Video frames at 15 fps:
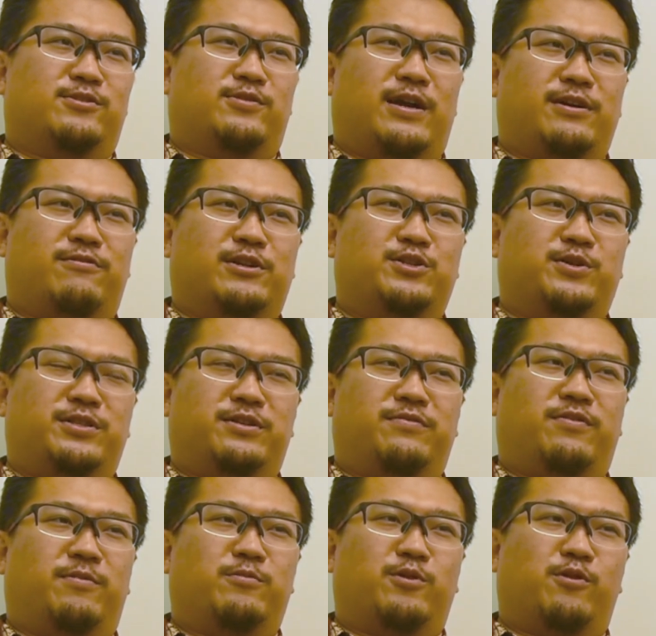So I graduated
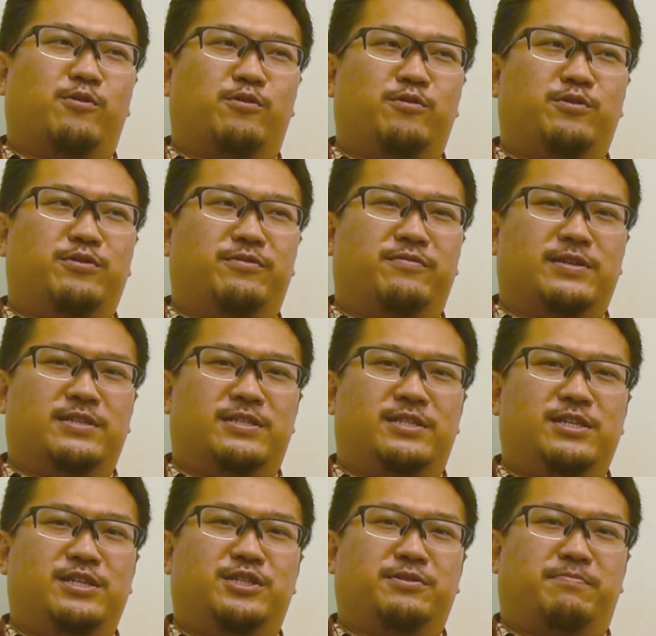from Tokyo
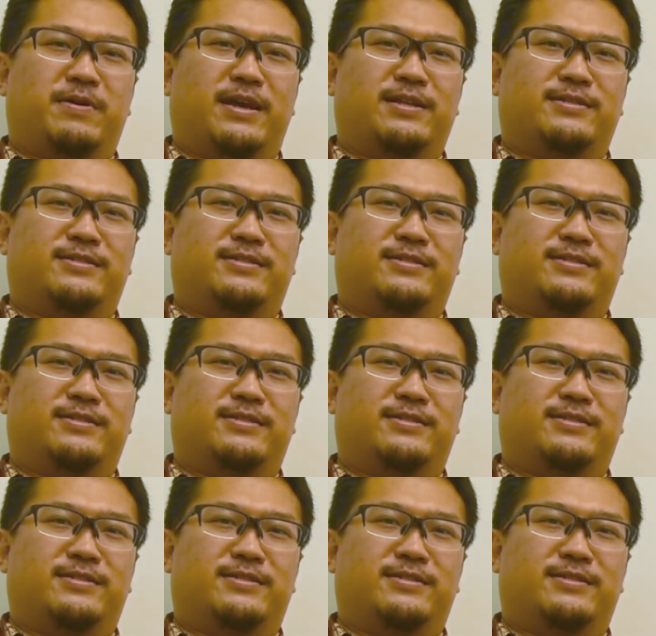University, Japan.